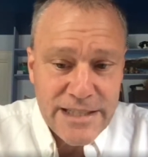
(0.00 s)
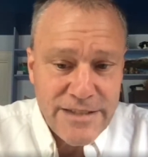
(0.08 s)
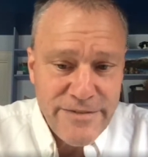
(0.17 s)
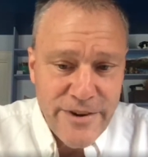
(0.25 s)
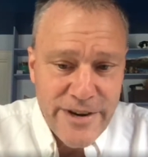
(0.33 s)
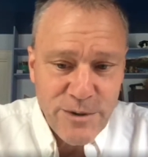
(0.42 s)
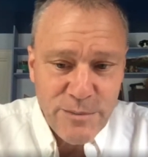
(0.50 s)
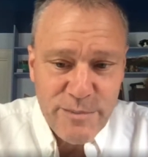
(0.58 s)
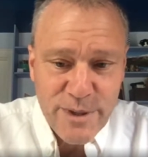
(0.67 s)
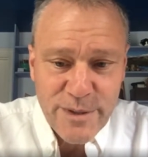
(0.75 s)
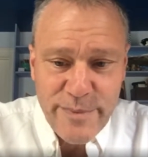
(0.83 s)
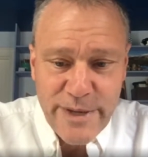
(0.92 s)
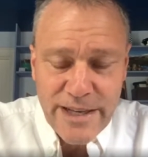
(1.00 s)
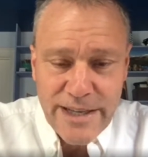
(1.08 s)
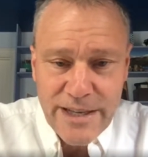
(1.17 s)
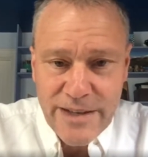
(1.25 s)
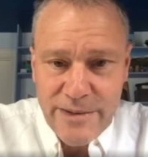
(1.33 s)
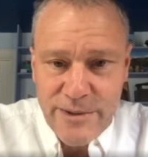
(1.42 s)
very old book by
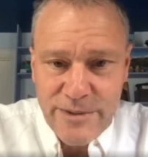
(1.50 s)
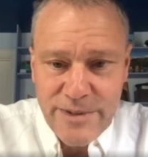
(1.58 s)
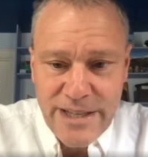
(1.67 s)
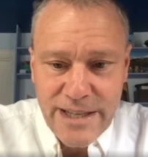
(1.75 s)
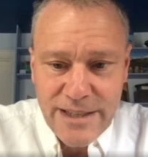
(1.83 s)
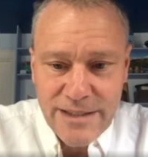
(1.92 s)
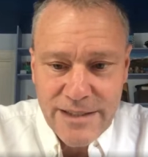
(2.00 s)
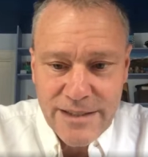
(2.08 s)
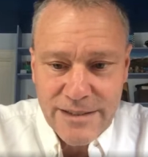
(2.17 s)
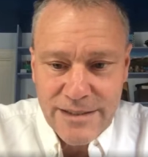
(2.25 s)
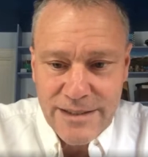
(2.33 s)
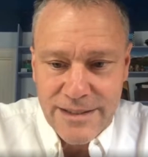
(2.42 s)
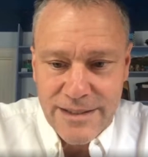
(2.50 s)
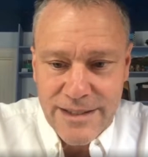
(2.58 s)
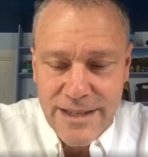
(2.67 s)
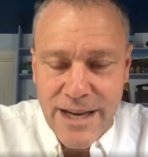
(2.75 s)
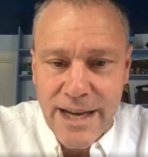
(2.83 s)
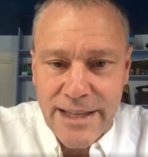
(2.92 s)
now. I wrote that in the
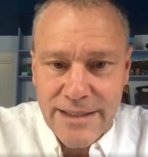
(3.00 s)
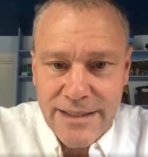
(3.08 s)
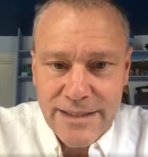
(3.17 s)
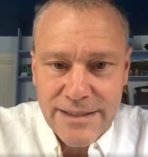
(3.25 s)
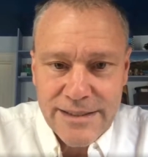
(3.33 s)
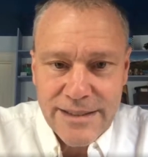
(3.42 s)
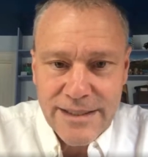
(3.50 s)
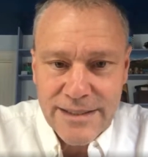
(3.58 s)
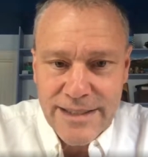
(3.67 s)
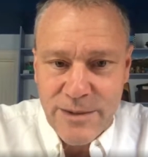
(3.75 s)
90s, and that was